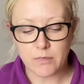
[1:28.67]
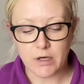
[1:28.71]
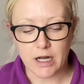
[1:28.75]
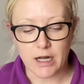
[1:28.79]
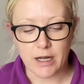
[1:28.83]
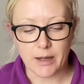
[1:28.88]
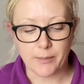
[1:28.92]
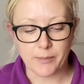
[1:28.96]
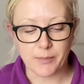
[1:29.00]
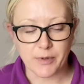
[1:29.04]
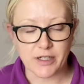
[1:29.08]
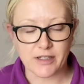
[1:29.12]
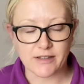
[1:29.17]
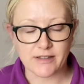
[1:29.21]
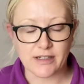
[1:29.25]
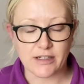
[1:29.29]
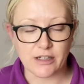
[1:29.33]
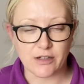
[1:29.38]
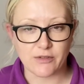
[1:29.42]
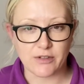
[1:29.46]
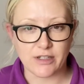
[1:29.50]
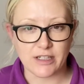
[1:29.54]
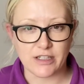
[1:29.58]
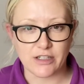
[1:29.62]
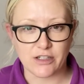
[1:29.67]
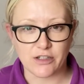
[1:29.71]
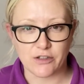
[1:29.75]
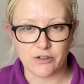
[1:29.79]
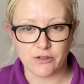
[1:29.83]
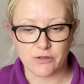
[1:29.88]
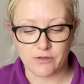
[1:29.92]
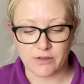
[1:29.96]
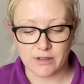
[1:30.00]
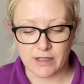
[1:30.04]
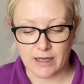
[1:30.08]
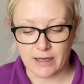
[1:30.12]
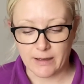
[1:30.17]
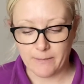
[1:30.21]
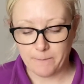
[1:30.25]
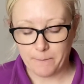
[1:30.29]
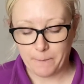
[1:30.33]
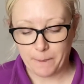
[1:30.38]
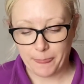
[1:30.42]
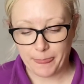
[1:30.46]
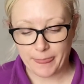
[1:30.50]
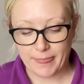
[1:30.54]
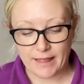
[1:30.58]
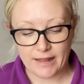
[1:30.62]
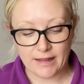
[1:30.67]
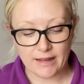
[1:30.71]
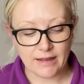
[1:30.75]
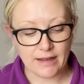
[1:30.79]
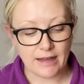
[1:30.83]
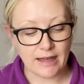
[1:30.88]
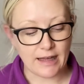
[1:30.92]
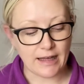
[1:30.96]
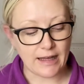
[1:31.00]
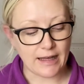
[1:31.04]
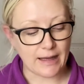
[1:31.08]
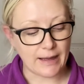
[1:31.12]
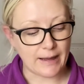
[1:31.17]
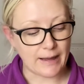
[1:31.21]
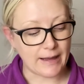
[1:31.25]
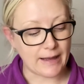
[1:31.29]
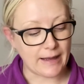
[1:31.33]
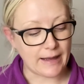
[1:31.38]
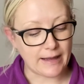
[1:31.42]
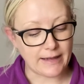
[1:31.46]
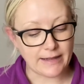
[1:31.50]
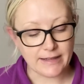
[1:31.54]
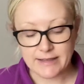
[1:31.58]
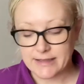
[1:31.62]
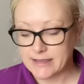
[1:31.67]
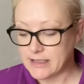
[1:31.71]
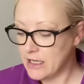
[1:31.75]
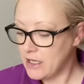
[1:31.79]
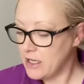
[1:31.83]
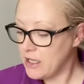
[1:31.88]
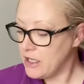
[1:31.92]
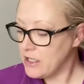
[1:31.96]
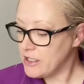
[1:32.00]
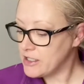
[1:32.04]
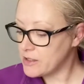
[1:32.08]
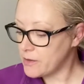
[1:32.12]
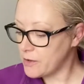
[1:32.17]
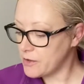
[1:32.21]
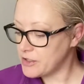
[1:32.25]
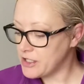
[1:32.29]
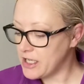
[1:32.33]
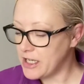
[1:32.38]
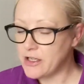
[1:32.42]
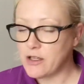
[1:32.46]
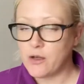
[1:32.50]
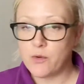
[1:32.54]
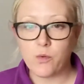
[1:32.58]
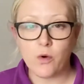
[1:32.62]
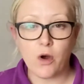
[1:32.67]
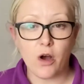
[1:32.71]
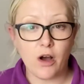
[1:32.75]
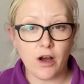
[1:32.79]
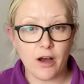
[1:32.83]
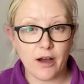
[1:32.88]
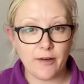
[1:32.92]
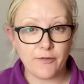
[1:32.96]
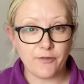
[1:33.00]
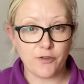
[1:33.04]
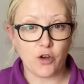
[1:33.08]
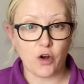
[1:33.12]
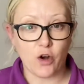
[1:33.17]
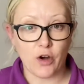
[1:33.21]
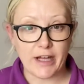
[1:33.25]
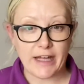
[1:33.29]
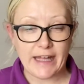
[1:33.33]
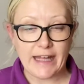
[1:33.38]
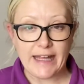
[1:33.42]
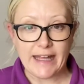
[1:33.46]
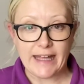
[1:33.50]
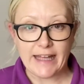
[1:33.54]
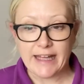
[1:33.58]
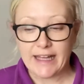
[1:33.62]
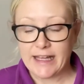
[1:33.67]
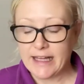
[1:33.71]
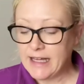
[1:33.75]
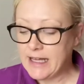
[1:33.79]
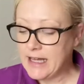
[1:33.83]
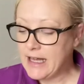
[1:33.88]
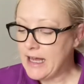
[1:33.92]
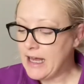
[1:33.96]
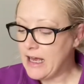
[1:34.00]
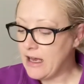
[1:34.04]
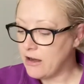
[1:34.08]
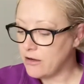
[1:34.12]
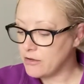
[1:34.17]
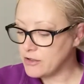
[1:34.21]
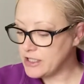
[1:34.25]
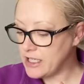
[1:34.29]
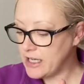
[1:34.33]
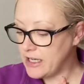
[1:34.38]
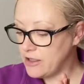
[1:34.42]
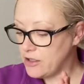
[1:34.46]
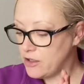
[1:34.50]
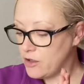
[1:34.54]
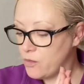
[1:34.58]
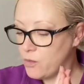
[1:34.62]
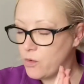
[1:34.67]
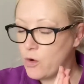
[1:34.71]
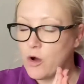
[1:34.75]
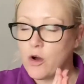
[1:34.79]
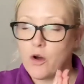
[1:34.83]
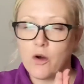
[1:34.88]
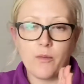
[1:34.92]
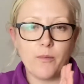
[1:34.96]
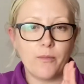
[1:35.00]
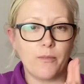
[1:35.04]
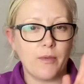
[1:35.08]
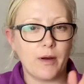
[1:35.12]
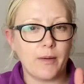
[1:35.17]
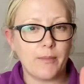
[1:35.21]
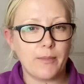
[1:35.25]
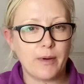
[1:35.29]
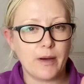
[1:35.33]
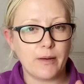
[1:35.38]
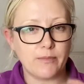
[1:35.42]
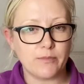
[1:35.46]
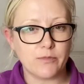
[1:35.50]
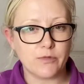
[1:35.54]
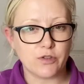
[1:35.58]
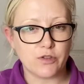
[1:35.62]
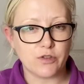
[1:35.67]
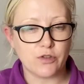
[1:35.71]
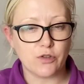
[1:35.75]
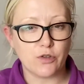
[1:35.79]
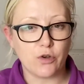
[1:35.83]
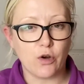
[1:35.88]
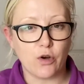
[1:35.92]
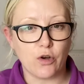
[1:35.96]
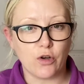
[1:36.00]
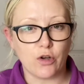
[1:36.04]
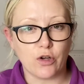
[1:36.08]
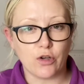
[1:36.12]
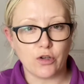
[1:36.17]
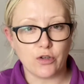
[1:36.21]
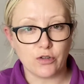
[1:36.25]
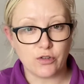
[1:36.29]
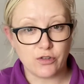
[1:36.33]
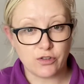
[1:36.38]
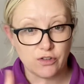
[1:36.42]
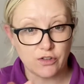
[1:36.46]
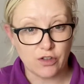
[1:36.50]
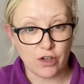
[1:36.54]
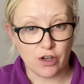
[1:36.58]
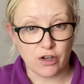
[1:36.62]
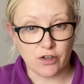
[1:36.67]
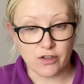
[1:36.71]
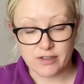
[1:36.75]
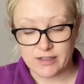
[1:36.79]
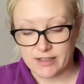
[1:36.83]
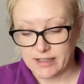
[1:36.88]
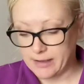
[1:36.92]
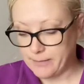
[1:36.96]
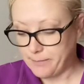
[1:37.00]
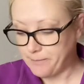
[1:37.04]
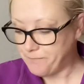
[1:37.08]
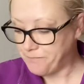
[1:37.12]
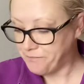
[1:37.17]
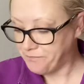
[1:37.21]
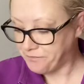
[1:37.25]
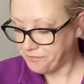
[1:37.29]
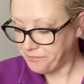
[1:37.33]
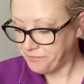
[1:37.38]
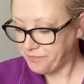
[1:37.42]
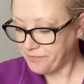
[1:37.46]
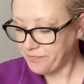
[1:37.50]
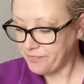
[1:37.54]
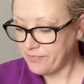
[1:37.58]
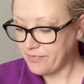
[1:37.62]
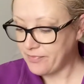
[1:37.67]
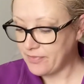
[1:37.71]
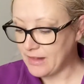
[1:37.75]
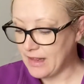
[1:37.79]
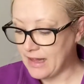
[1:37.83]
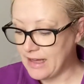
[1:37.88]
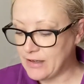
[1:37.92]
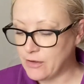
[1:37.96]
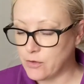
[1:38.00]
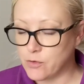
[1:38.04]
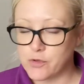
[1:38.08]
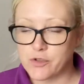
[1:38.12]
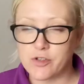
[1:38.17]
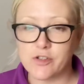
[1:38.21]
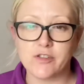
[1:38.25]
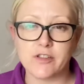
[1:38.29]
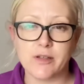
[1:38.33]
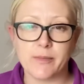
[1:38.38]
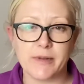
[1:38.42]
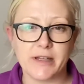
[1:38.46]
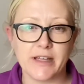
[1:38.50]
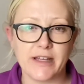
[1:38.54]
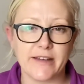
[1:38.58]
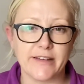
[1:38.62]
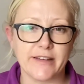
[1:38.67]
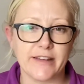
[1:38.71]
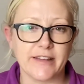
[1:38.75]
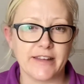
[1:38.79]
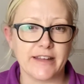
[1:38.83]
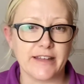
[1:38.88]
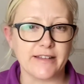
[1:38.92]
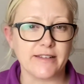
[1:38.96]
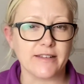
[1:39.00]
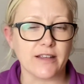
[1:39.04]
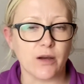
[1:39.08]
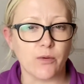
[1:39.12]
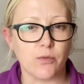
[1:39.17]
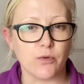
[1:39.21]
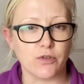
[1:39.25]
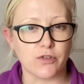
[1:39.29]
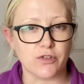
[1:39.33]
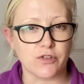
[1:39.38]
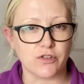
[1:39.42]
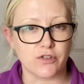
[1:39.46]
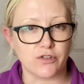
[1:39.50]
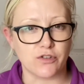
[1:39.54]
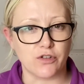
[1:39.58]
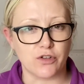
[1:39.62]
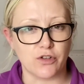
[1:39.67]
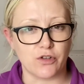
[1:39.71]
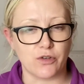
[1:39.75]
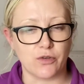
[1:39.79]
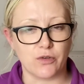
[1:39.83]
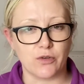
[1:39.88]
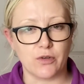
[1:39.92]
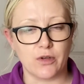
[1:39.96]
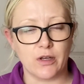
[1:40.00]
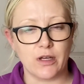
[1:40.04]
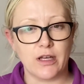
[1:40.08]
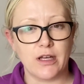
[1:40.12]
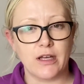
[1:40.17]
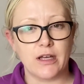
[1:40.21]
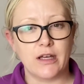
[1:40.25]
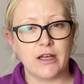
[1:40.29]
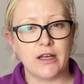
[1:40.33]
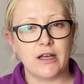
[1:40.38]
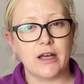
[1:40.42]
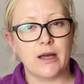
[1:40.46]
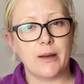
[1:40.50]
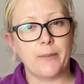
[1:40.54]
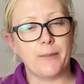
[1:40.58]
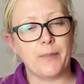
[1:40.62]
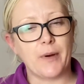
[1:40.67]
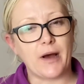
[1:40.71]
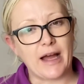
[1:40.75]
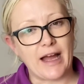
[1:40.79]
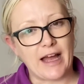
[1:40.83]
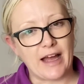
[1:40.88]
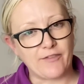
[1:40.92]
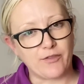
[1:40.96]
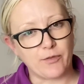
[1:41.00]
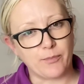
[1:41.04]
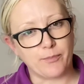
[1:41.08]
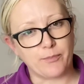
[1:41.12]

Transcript: because I don't need to use that. And so I'll tell you what I've got here. I'll tell you what my mum's got starting, and also some of the other things that I want to do but I haven't